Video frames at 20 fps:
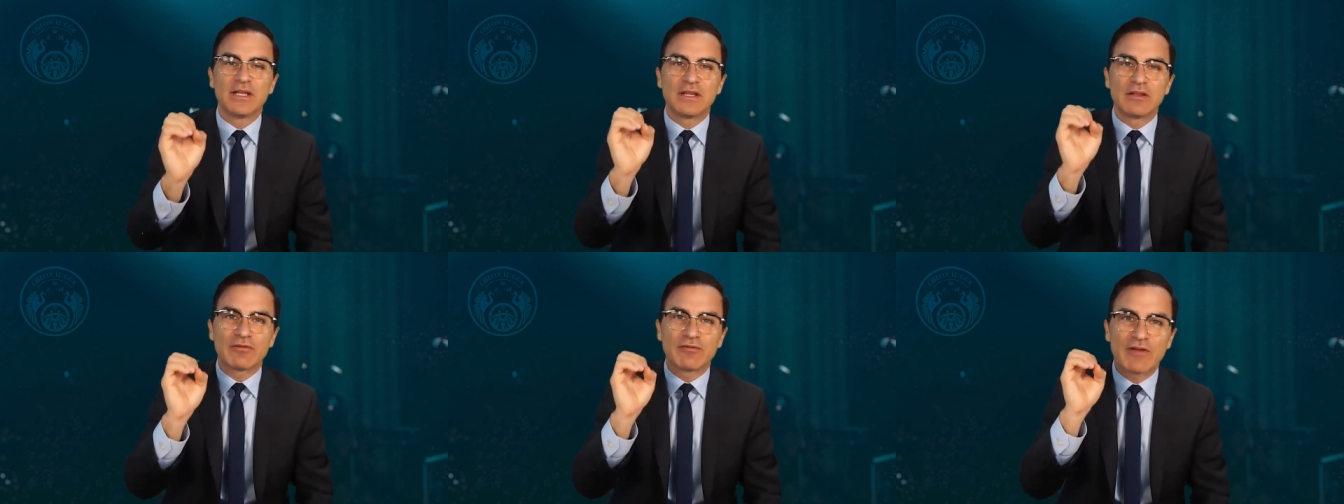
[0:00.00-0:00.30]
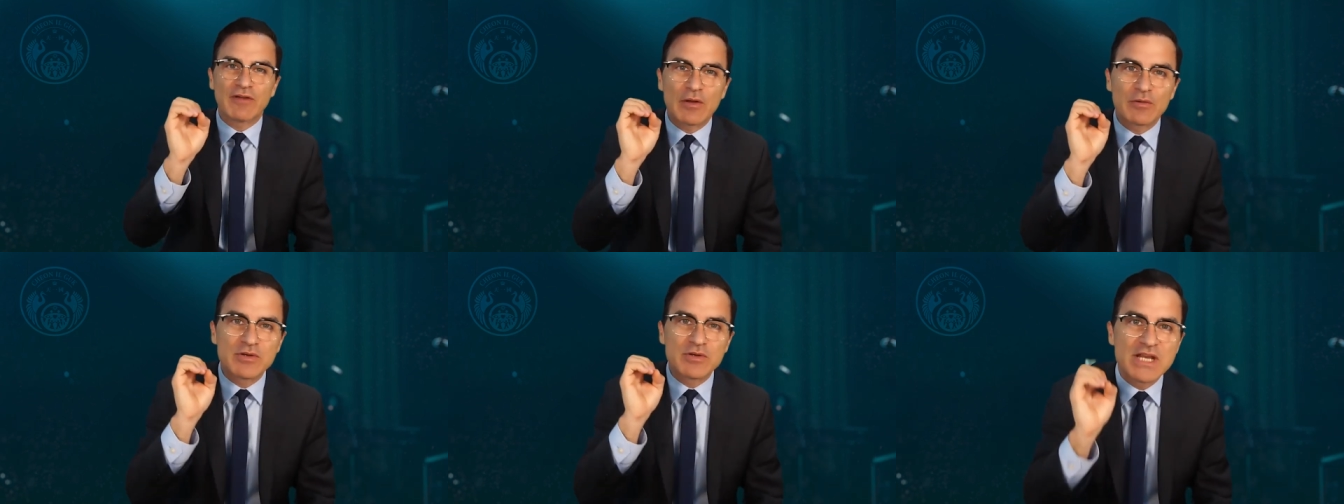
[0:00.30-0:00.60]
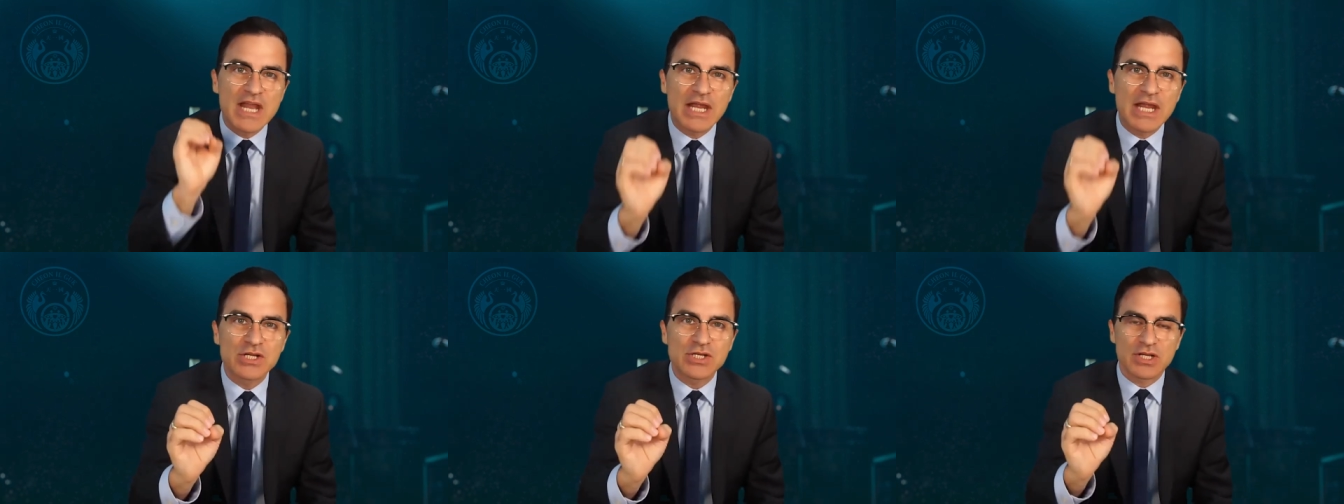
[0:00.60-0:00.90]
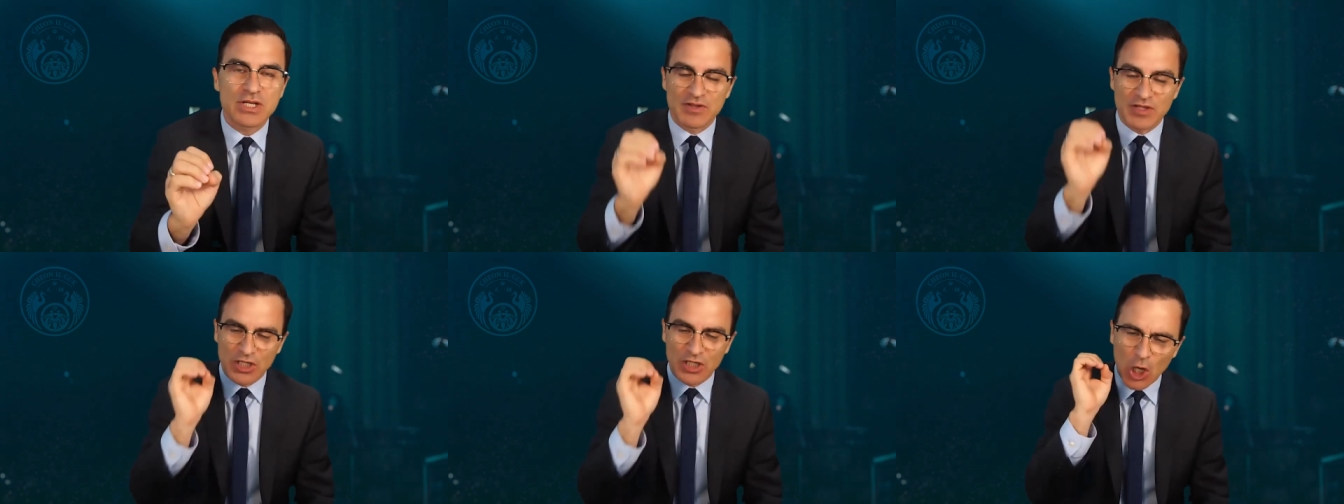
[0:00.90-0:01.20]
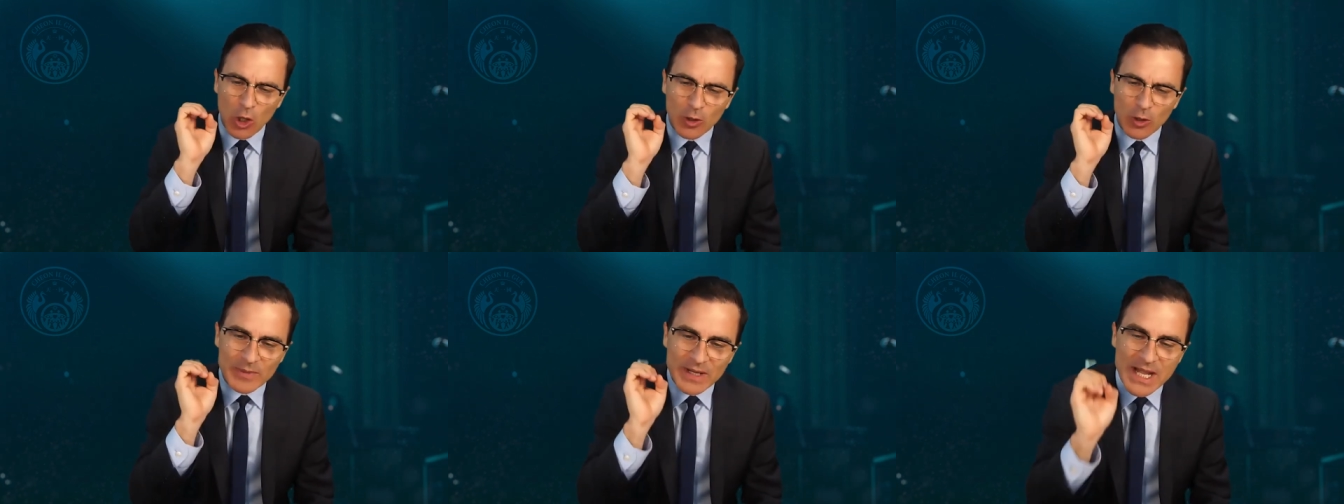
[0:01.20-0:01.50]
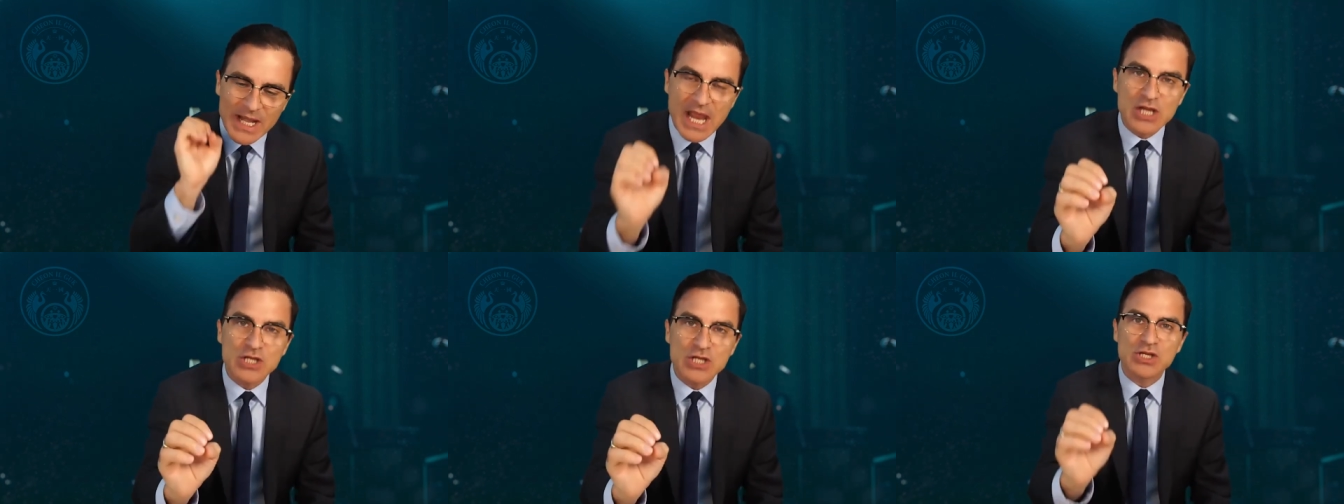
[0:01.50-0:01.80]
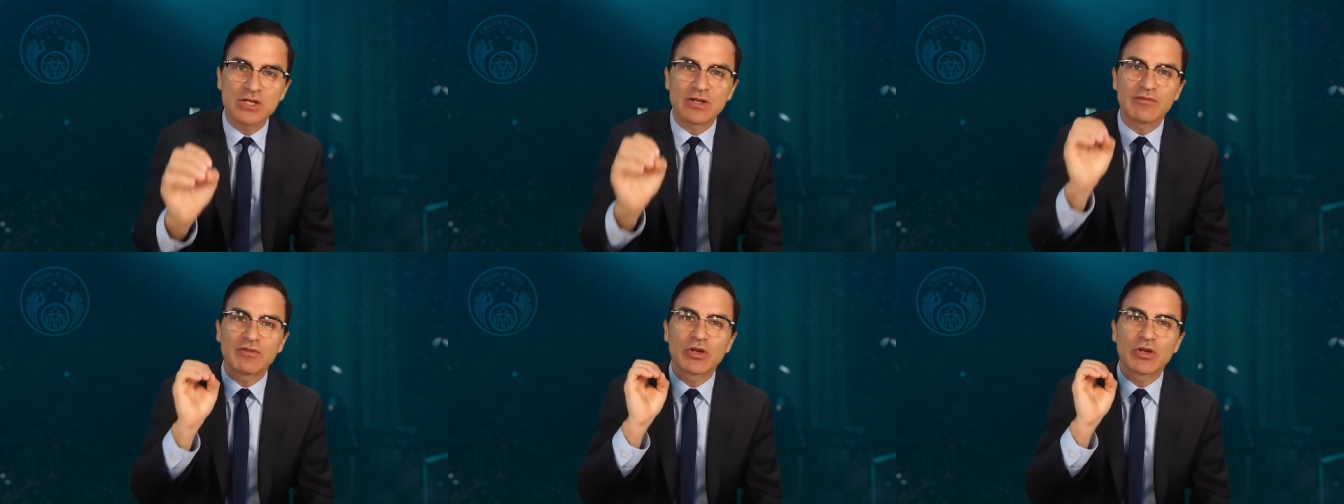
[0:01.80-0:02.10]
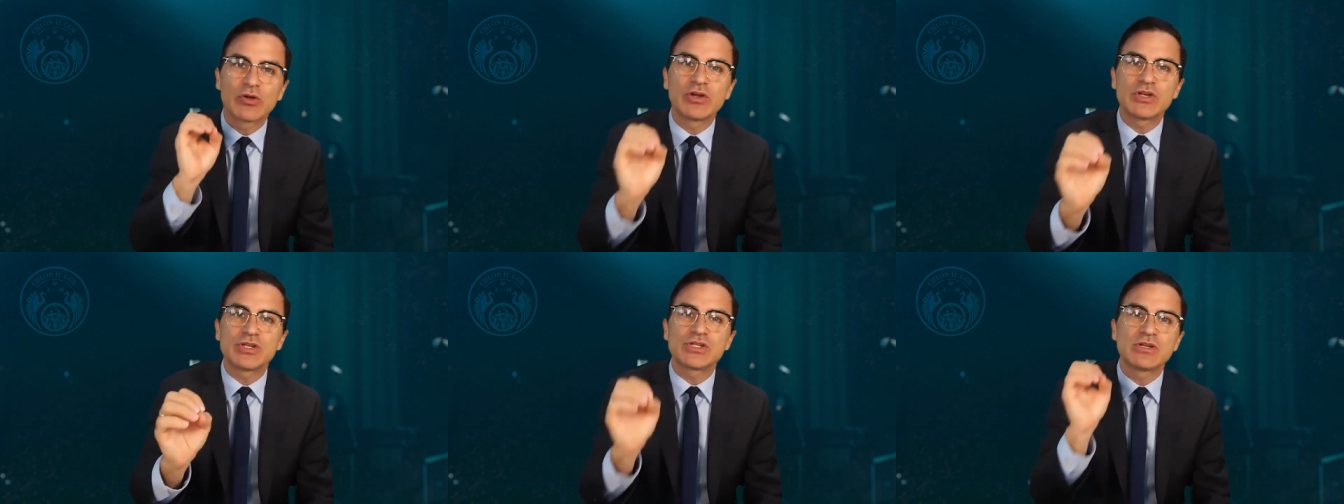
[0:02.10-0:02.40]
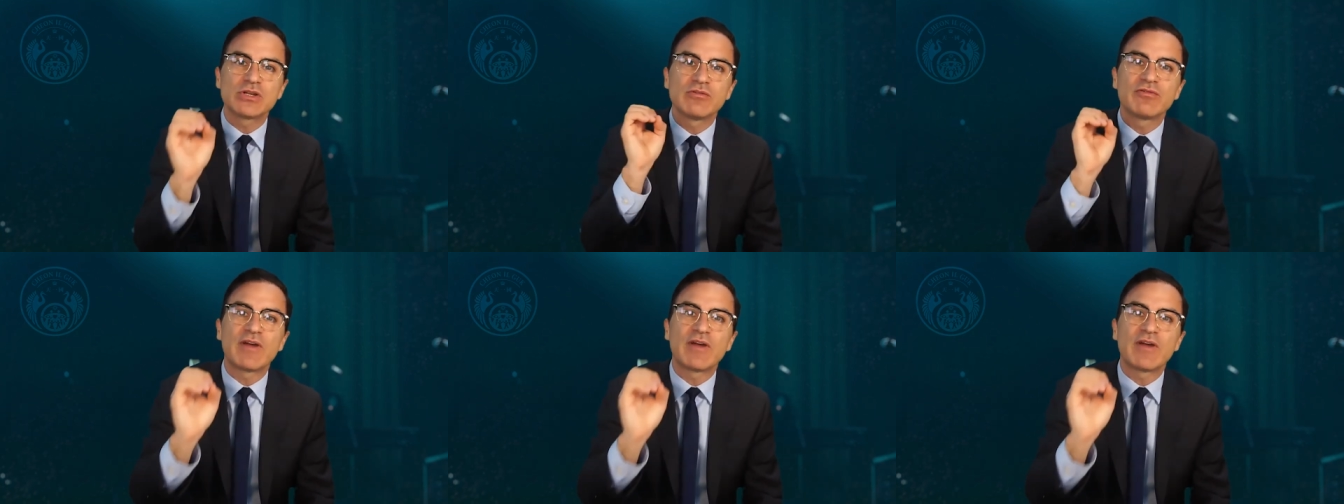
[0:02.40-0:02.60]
the foundation, the culmination of the Christian